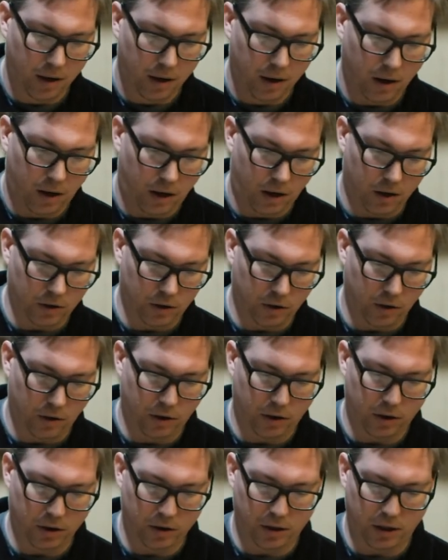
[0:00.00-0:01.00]
Also,
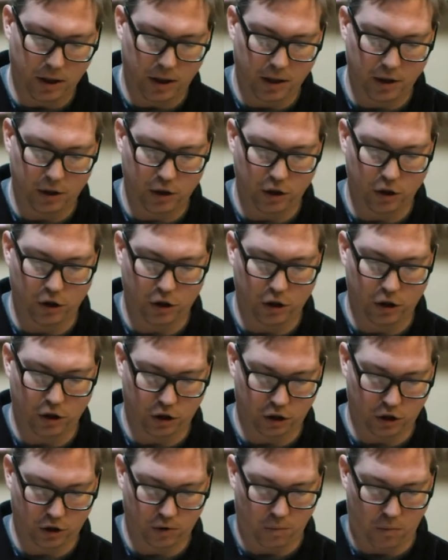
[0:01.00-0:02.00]
you can see this is just a
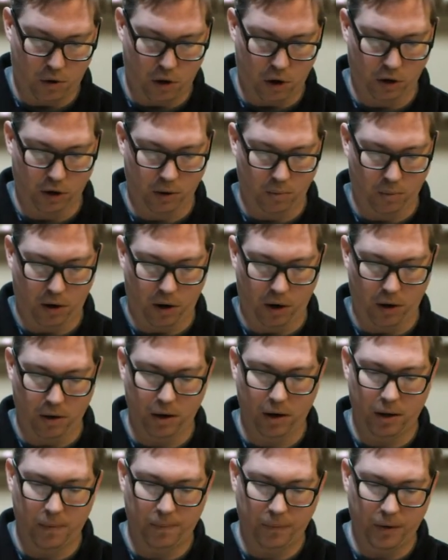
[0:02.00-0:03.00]
smaller part.
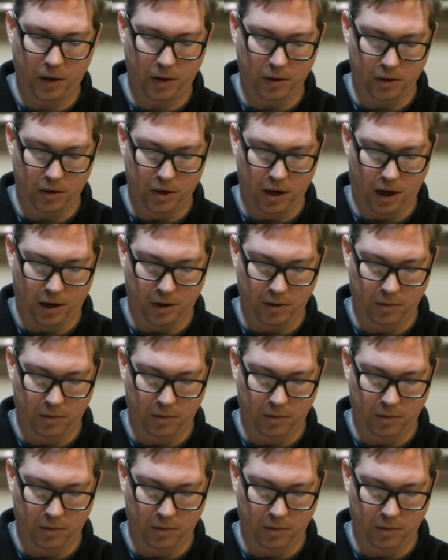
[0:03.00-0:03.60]
It's not as